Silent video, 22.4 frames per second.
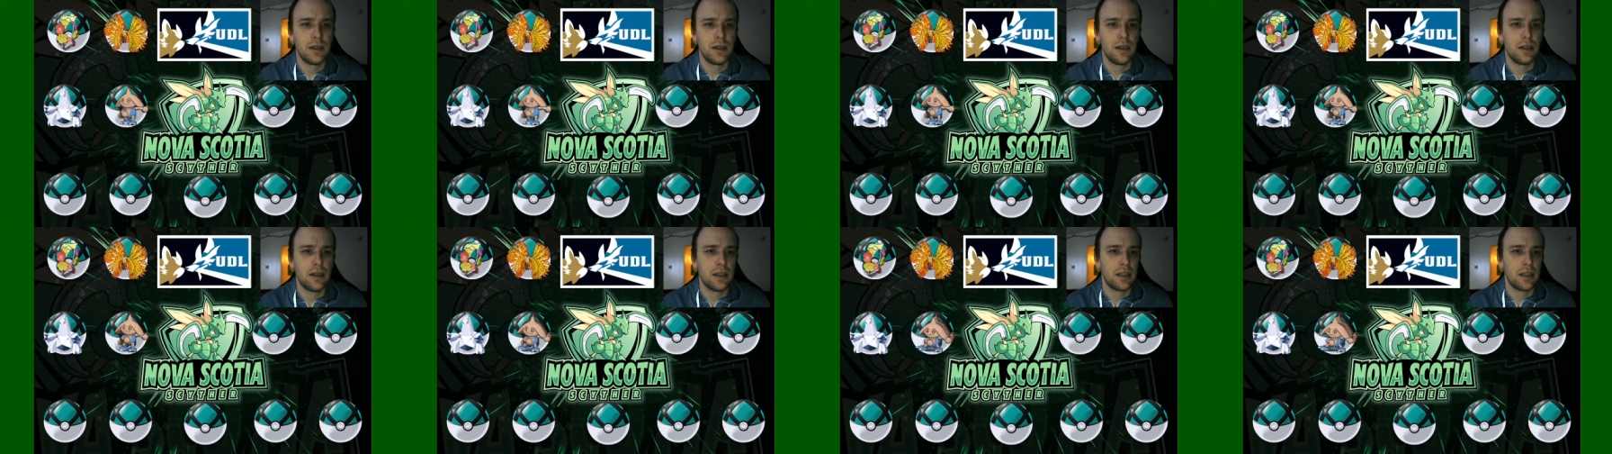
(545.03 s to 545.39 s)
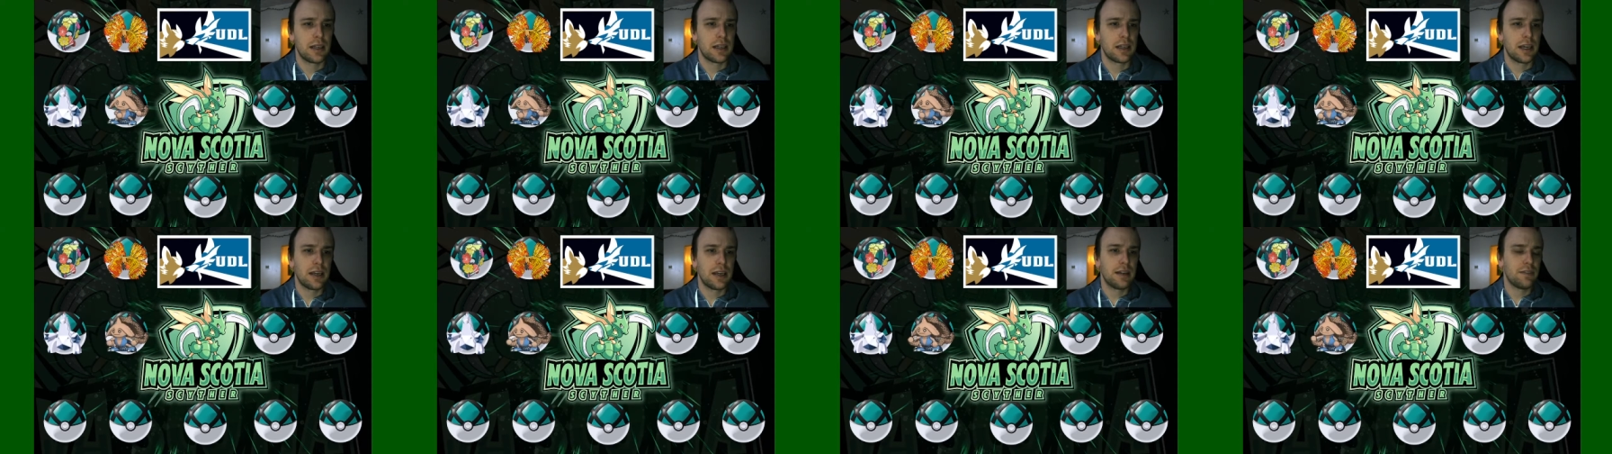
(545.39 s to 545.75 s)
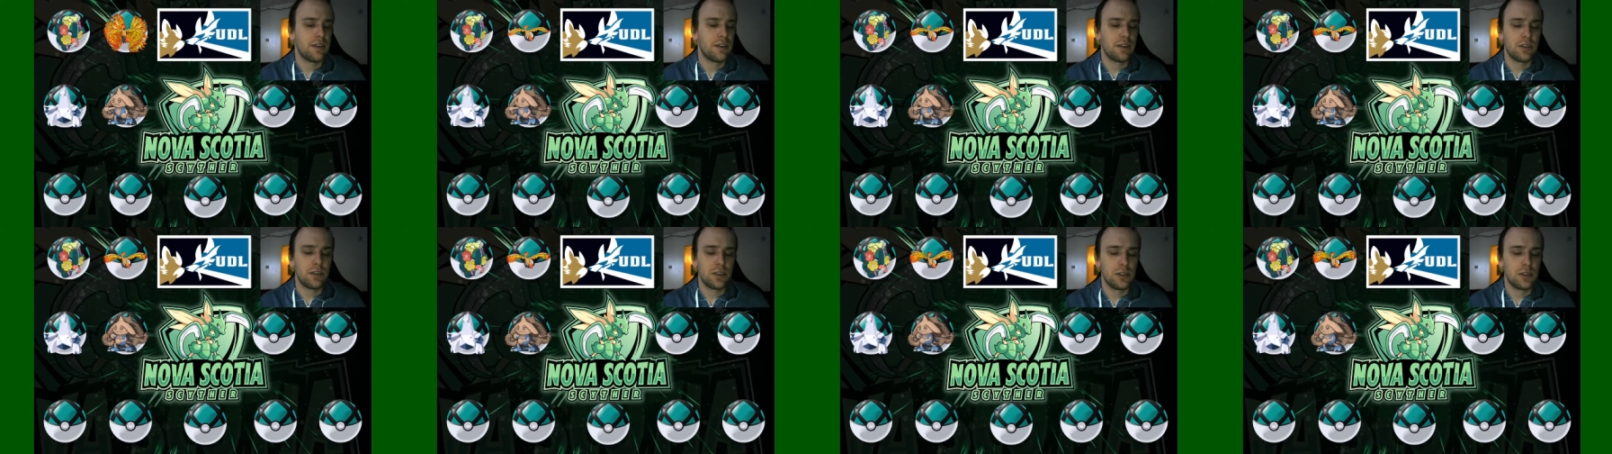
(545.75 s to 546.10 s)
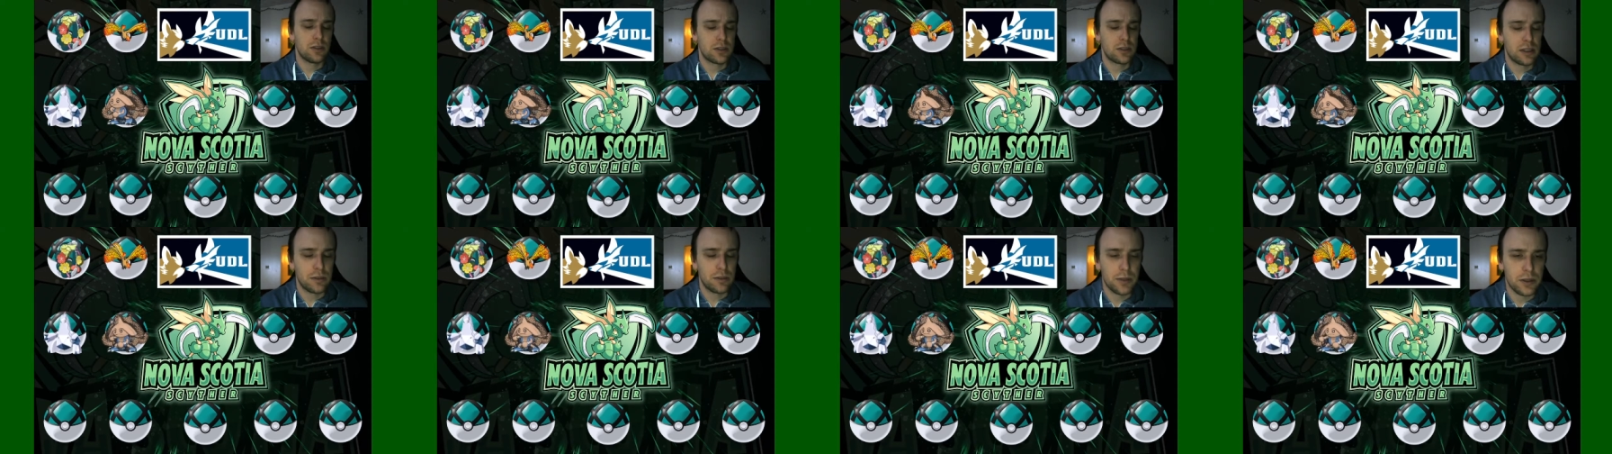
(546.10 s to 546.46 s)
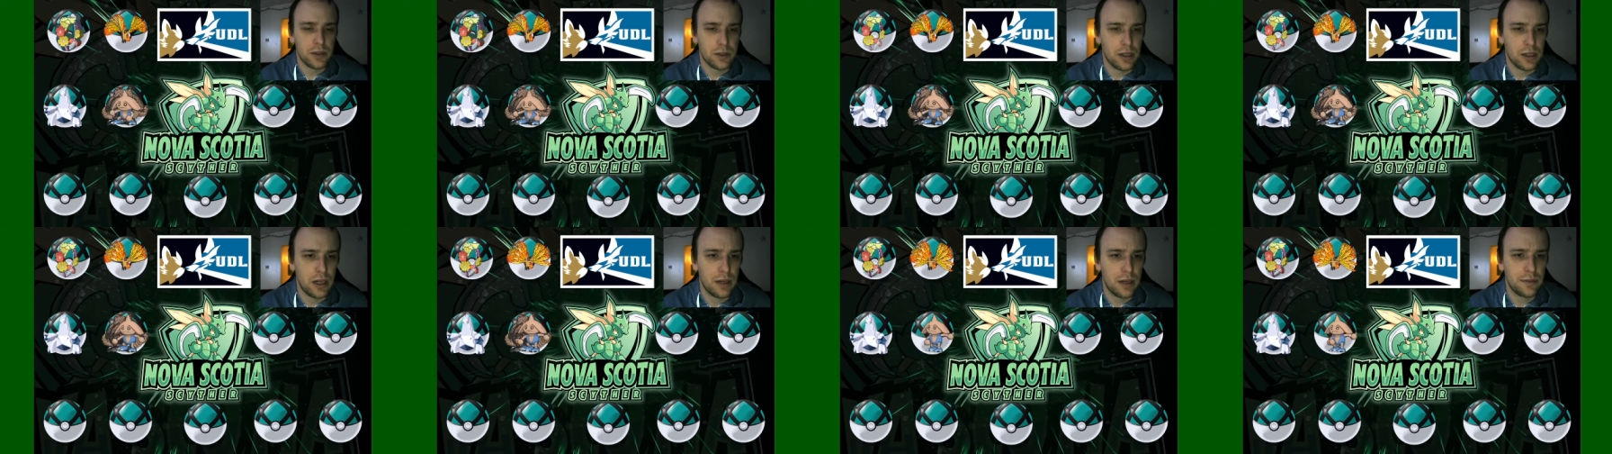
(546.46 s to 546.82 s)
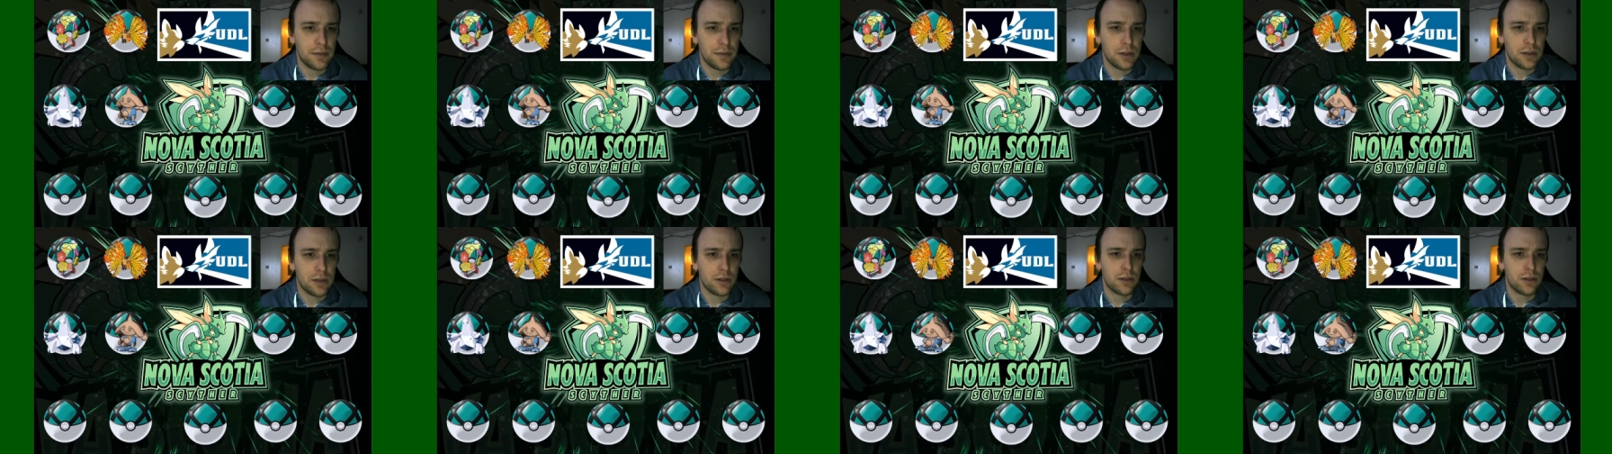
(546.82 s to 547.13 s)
Again, I've never used Hitmontop,